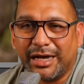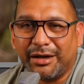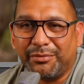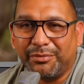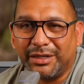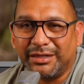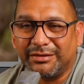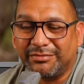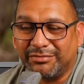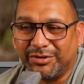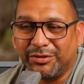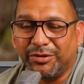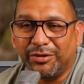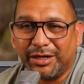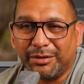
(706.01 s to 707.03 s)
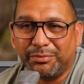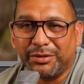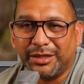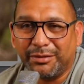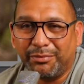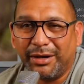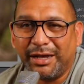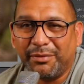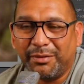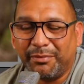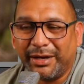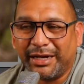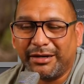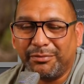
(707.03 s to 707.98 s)
I'm gonna go ahead and put the blame
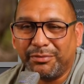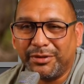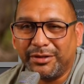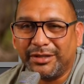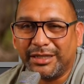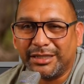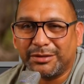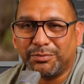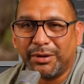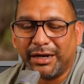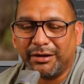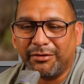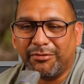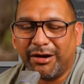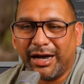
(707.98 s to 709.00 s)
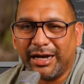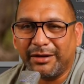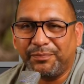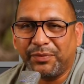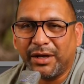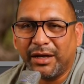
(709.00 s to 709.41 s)
on my computer. That's probably why.